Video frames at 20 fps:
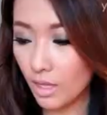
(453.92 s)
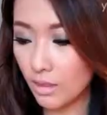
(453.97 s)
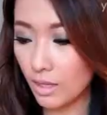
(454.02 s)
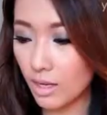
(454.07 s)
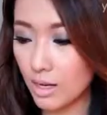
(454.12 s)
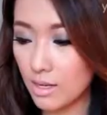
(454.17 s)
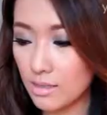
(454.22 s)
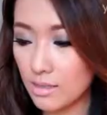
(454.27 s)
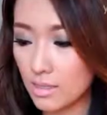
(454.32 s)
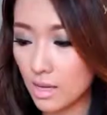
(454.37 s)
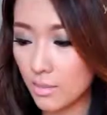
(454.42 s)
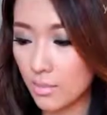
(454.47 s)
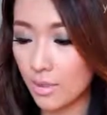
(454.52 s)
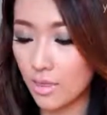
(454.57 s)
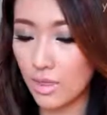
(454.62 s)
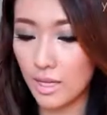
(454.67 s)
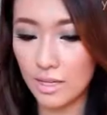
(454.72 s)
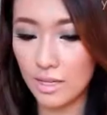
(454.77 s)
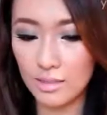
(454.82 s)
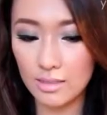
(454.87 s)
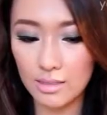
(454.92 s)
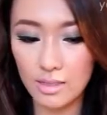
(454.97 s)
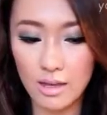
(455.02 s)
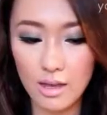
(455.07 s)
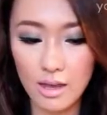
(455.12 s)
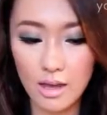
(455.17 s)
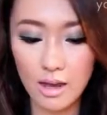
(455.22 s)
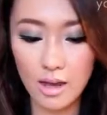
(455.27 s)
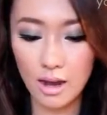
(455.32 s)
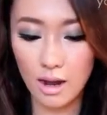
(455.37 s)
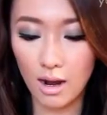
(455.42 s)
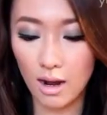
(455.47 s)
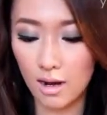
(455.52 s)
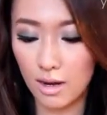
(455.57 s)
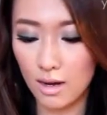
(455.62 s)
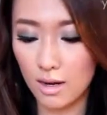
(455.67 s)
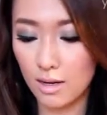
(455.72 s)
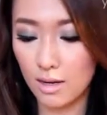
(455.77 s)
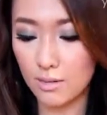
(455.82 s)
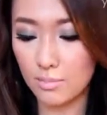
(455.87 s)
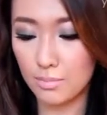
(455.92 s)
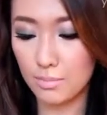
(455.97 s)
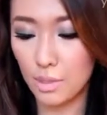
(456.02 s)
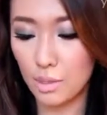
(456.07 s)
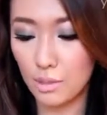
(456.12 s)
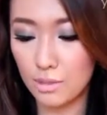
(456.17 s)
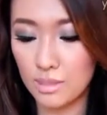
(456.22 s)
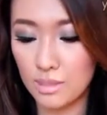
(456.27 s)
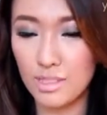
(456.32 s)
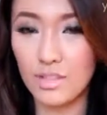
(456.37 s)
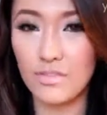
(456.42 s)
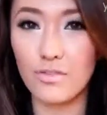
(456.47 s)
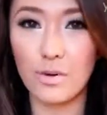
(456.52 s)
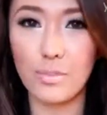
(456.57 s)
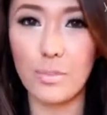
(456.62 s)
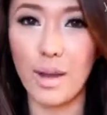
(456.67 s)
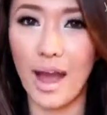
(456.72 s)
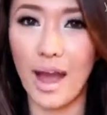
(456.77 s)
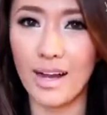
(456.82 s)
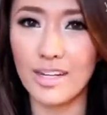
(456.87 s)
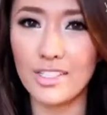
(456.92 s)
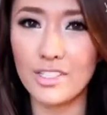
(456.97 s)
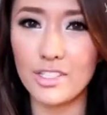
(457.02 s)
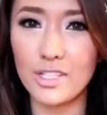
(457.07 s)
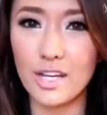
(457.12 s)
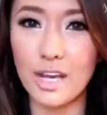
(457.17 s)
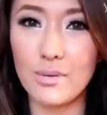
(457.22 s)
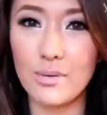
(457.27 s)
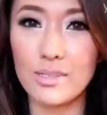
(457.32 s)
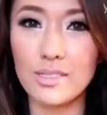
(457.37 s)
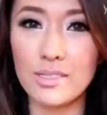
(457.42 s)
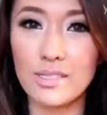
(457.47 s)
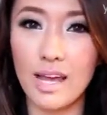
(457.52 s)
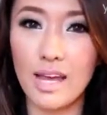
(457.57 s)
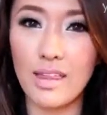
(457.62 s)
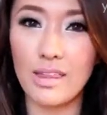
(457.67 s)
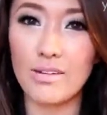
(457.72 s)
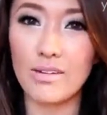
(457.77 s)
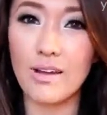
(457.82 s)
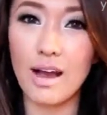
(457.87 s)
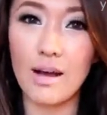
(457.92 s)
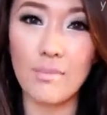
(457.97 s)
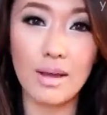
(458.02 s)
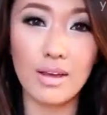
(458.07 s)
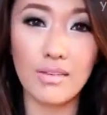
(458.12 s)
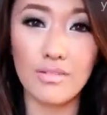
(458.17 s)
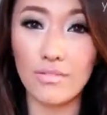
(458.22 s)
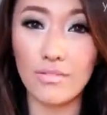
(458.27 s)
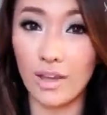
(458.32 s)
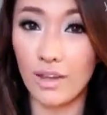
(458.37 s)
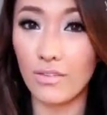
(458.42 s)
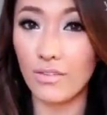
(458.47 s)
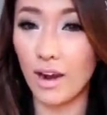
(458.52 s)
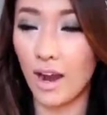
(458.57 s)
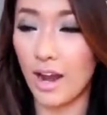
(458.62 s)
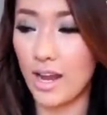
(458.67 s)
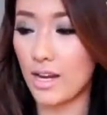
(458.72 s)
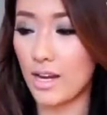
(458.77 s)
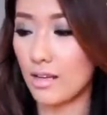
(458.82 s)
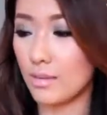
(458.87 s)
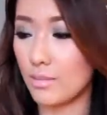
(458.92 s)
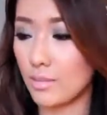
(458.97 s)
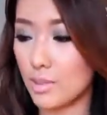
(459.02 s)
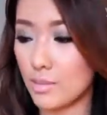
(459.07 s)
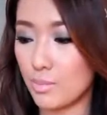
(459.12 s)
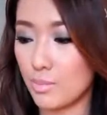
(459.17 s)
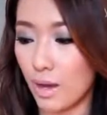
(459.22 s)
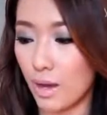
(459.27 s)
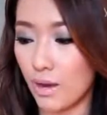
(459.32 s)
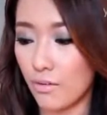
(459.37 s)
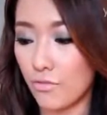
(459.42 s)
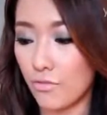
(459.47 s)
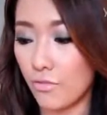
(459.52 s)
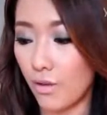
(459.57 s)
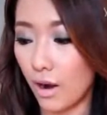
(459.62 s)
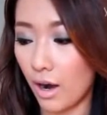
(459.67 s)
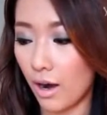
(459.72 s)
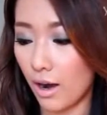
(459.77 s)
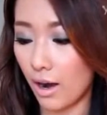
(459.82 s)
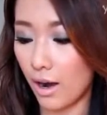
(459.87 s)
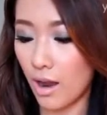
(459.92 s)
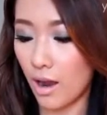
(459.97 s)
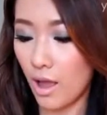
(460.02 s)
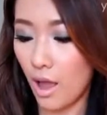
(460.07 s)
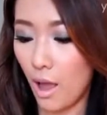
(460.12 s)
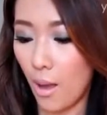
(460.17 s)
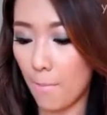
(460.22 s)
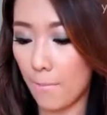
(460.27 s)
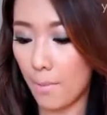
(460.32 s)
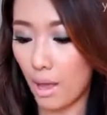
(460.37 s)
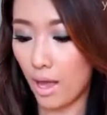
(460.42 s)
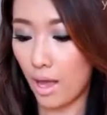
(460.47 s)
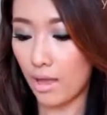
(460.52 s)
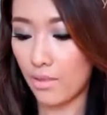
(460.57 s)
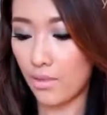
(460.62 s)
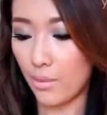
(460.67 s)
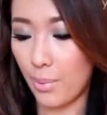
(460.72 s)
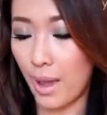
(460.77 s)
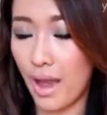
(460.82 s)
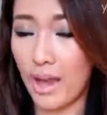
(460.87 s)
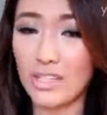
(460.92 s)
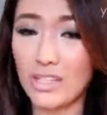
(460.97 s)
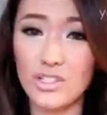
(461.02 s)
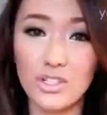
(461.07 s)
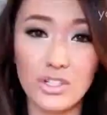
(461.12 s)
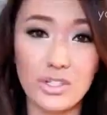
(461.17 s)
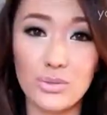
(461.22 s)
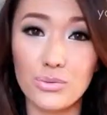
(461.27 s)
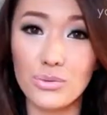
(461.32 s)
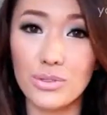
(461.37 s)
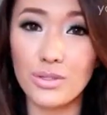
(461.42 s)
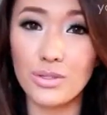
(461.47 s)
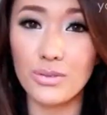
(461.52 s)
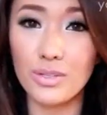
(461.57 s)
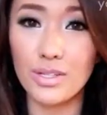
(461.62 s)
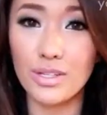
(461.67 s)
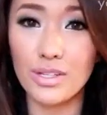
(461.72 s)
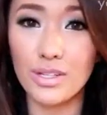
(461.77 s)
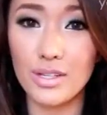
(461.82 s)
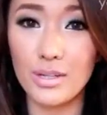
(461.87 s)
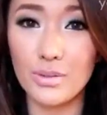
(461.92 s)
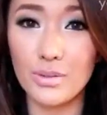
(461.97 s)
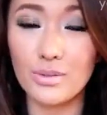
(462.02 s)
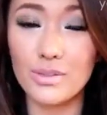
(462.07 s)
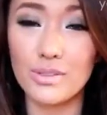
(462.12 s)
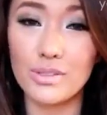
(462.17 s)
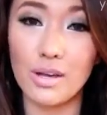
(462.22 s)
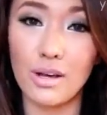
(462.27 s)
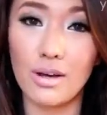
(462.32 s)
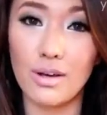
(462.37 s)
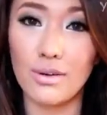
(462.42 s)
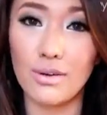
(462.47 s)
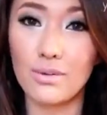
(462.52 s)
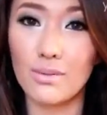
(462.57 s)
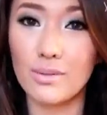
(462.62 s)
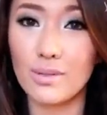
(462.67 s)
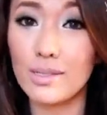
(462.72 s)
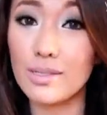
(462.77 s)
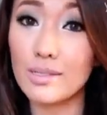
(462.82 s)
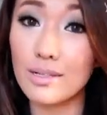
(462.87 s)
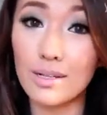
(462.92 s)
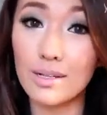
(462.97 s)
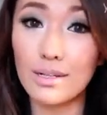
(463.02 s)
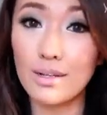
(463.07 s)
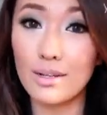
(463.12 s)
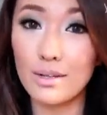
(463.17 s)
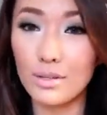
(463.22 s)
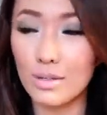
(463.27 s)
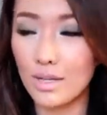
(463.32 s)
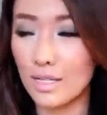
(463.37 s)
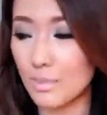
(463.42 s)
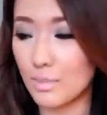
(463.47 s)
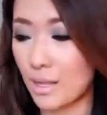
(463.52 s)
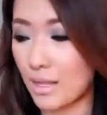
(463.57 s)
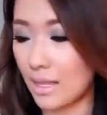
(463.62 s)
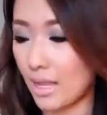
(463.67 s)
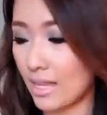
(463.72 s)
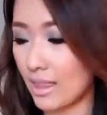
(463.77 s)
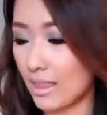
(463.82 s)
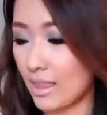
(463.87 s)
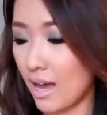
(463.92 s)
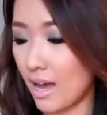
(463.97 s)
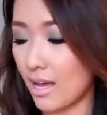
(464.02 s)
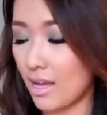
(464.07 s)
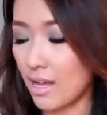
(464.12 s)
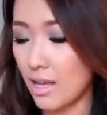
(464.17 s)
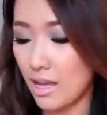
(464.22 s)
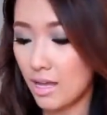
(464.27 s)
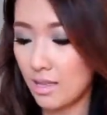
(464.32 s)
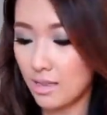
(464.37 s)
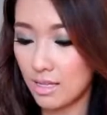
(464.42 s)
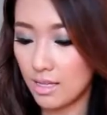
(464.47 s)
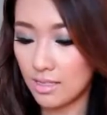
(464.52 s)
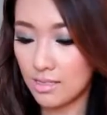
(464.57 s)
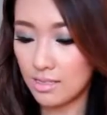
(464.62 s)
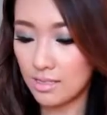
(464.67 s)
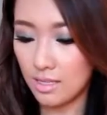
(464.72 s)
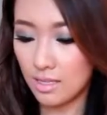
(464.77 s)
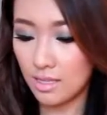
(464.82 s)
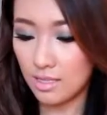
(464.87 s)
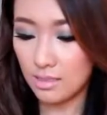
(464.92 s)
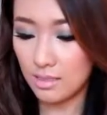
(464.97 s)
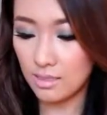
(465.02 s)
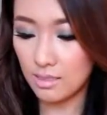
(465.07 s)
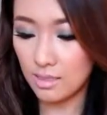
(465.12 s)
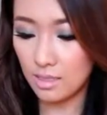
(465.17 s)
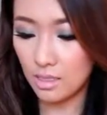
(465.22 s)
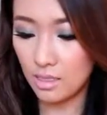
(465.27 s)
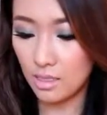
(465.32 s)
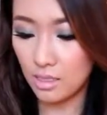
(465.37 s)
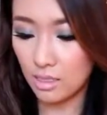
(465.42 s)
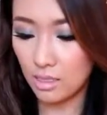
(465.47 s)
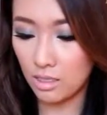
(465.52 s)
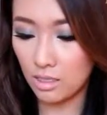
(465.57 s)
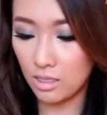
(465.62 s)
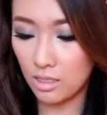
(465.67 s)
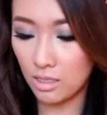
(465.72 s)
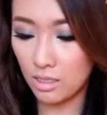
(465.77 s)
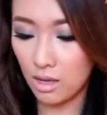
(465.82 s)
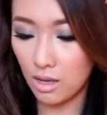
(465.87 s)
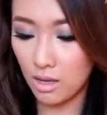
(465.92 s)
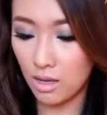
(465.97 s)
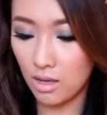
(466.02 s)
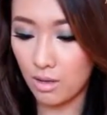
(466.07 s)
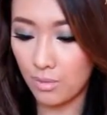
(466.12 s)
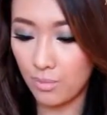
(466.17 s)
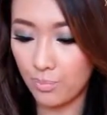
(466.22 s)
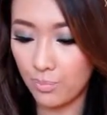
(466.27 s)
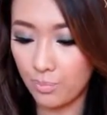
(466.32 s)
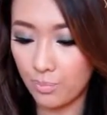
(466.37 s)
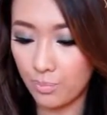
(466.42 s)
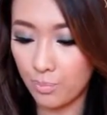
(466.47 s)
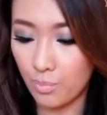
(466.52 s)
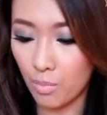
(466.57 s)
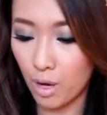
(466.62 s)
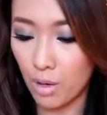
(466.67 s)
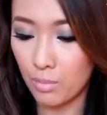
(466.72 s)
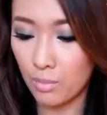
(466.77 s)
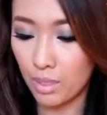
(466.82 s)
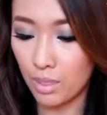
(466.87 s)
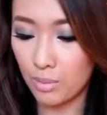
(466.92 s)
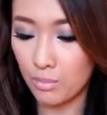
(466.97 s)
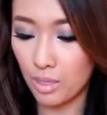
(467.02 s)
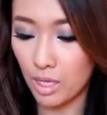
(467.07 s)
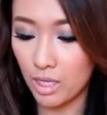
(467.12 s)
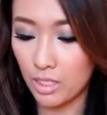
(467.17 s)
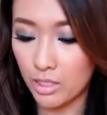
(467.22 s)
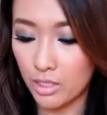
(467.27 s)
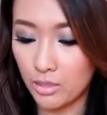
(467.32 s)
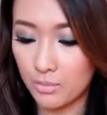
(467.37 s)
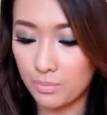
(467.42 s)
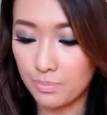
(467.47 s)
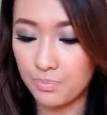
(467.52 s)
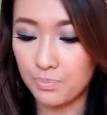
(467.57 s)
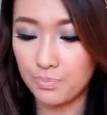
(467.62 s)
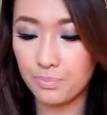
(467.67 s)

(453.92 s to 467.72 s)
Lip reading: The next couple things are mostly for packaging, I would say. They're not my favorite items by far, but the packaging is really, really cute, so I don't know, you guys might like that. This is the Marbling Blush,